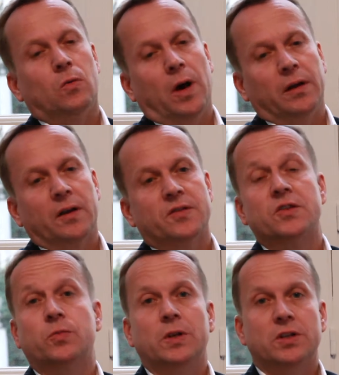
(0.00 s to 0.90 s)
why does the
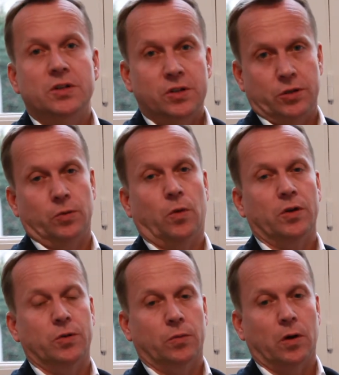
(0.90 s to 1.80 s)
Swedish Institute
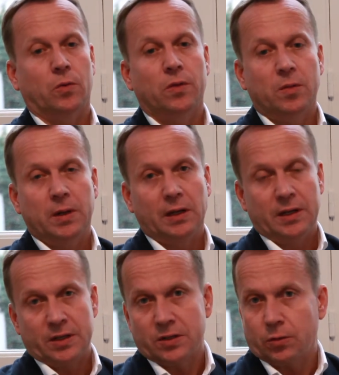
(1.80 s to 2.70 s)
want to work with the Middle
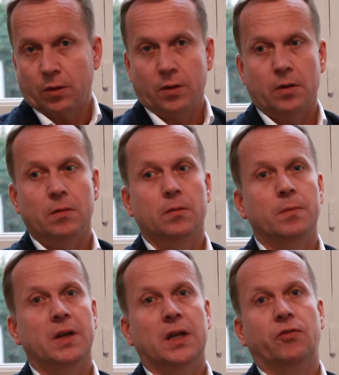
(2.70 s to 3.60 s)
East or the
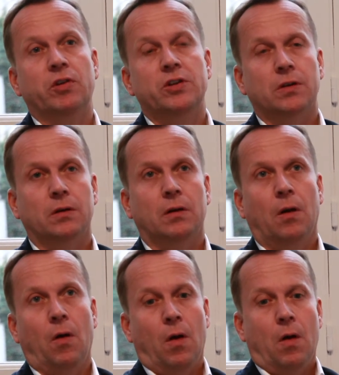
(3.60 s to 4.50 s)
MENA region?
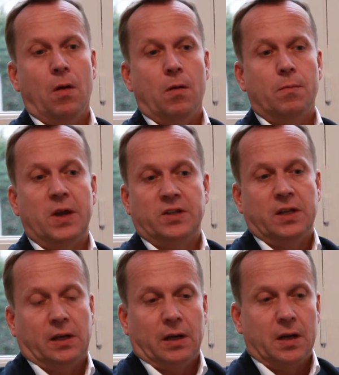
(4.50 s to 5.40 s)

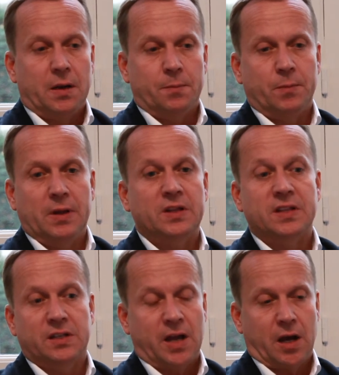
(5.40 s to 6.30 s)
Basically,
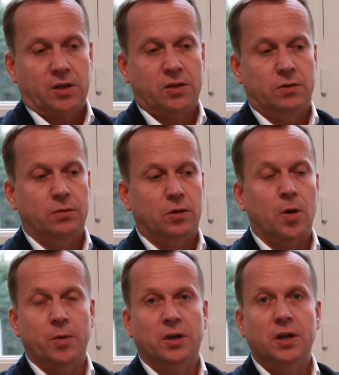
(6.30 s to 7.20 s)
it's attached to the
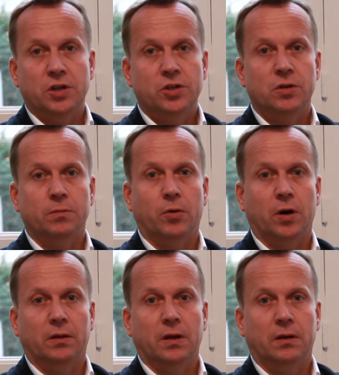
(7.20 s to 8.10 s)
communication
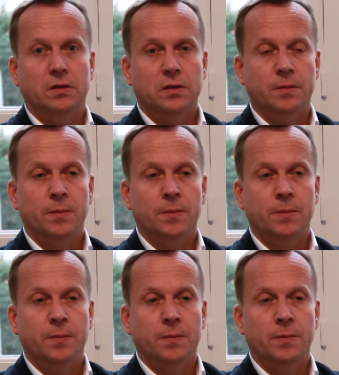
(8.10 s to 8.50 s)
part that